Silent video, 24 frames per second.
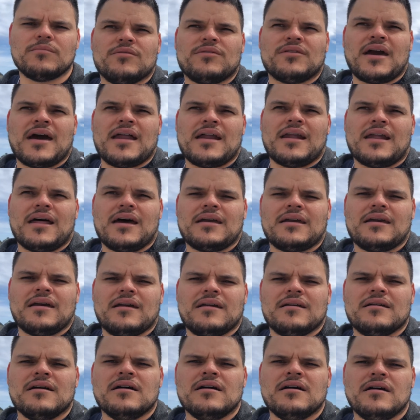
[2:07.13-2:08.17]
It's kind of like
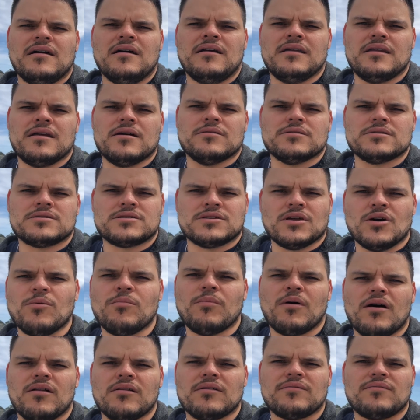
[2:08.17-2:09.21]
a
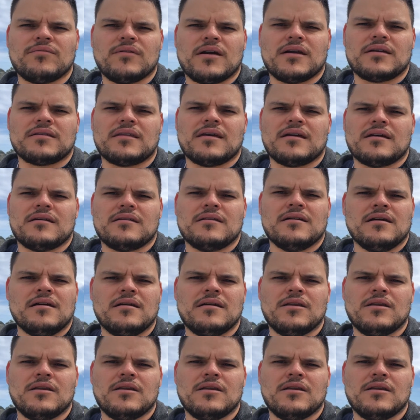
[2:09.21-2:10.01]
snowball effect that